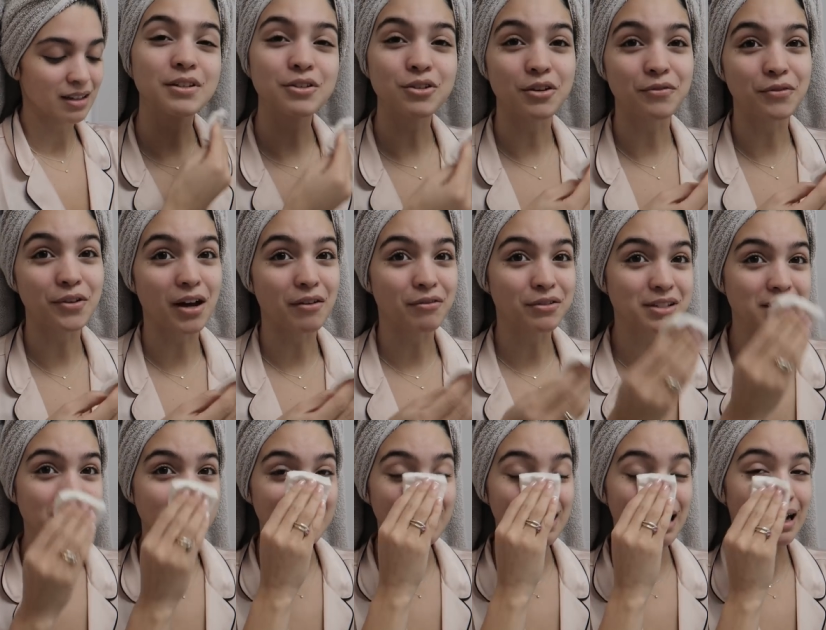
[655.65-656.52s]
So if you ever
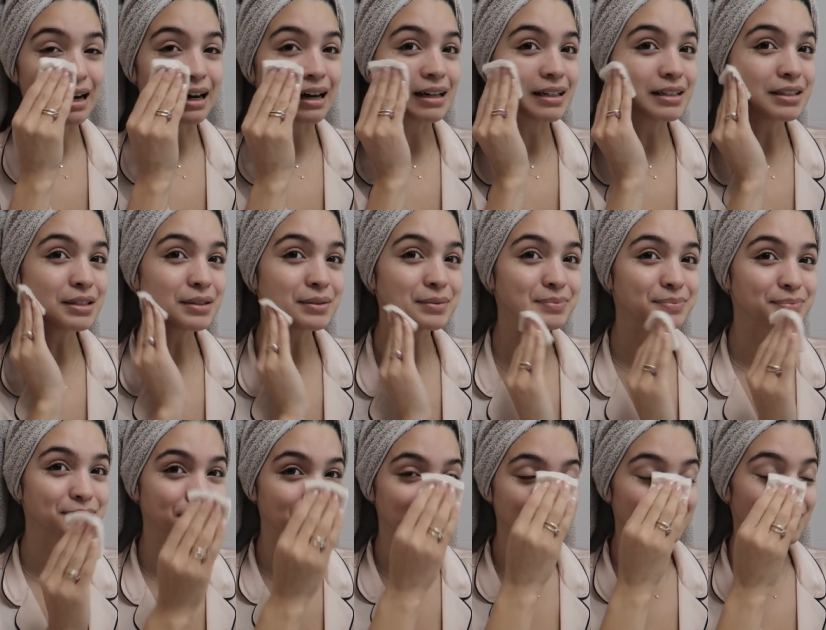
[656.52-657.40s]
see an ad
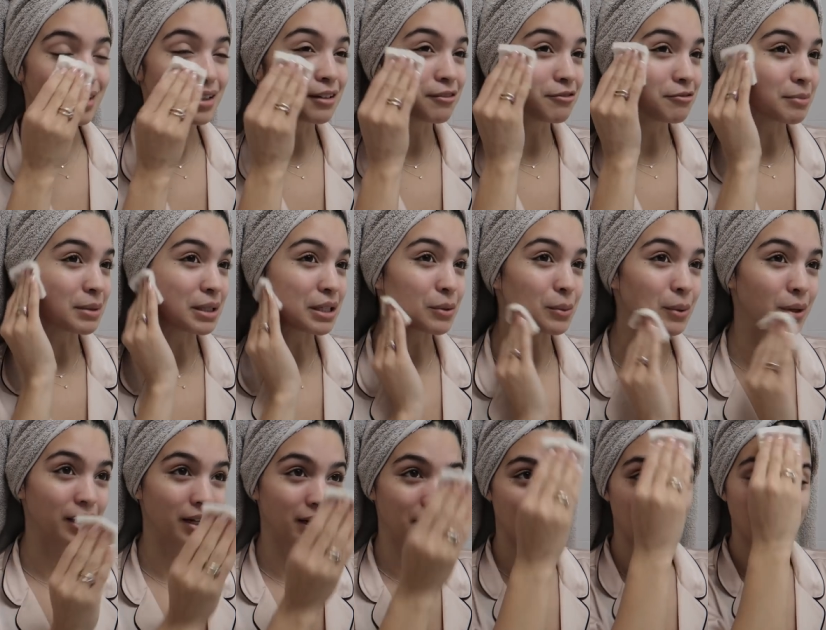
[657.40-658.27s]
of me
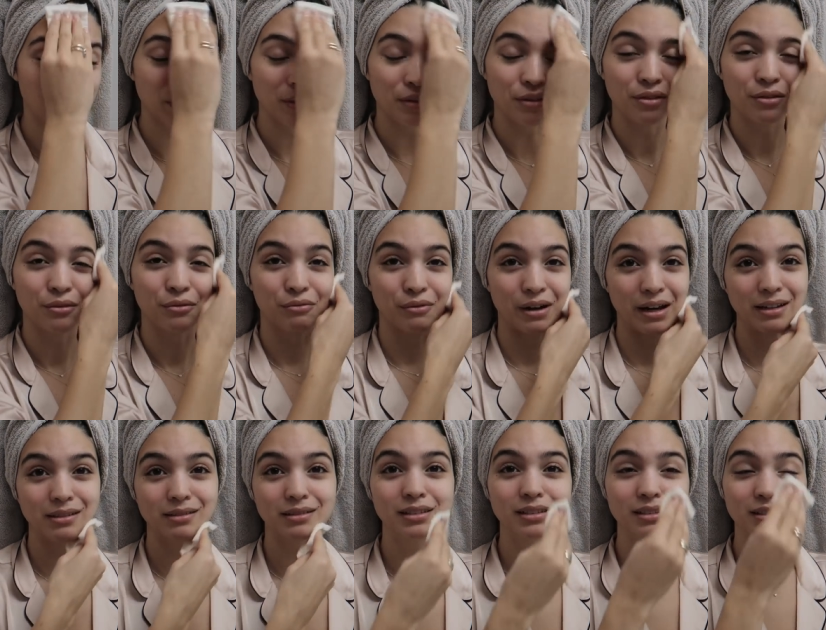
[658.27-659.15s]
working with
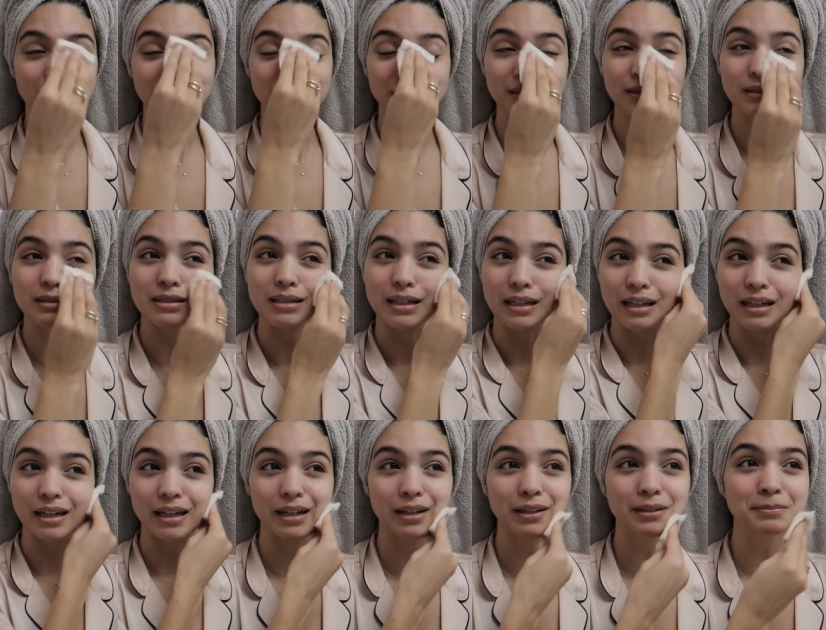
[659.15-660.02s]
Ren
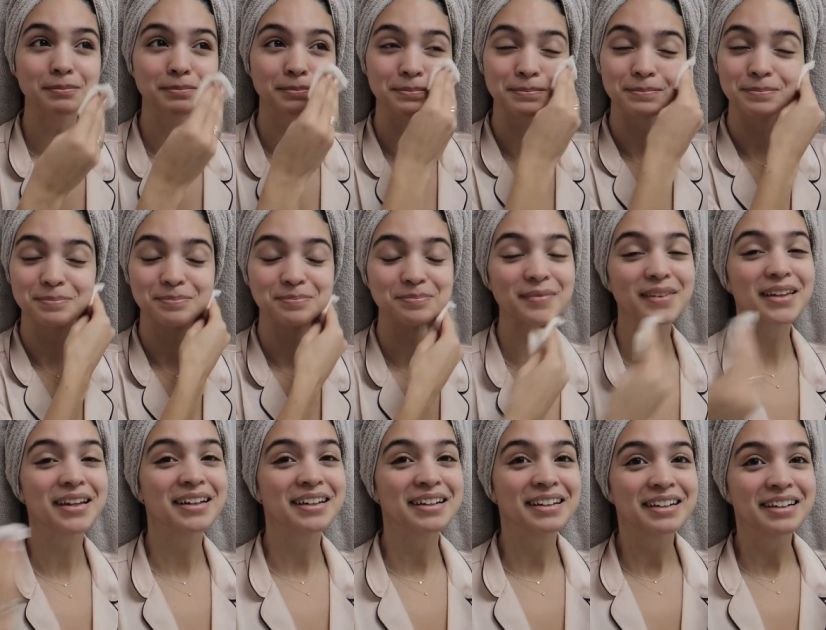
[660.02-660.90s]
Skincare,
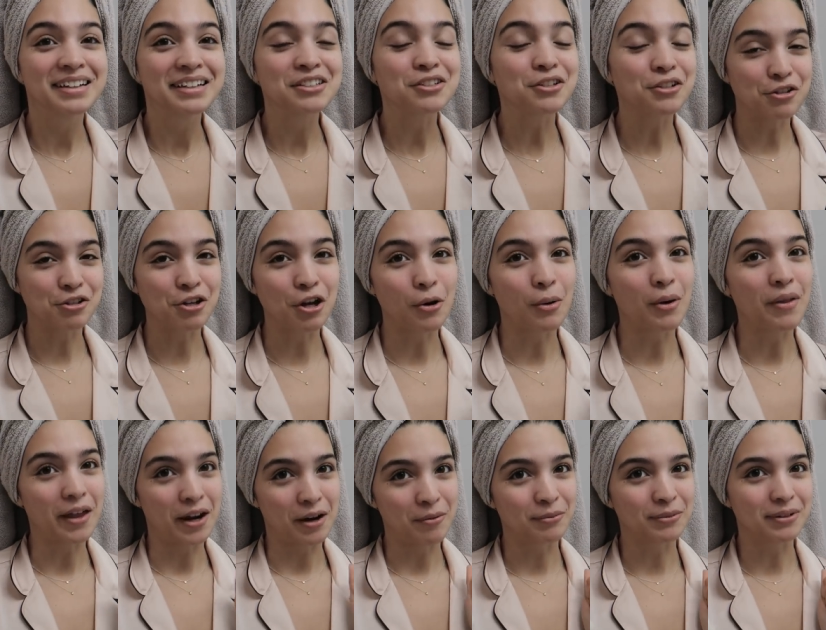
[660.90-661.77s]
just know
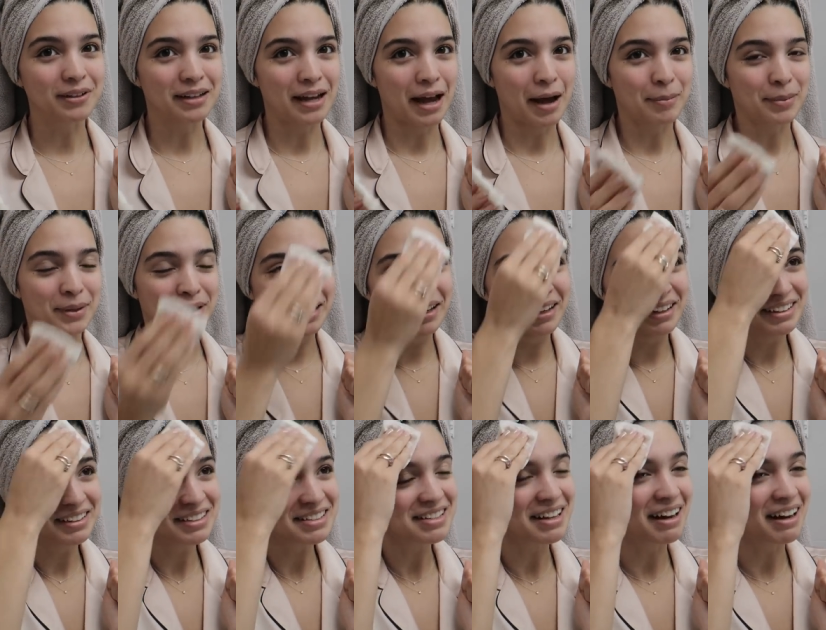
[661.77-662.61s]
that I'm really happy because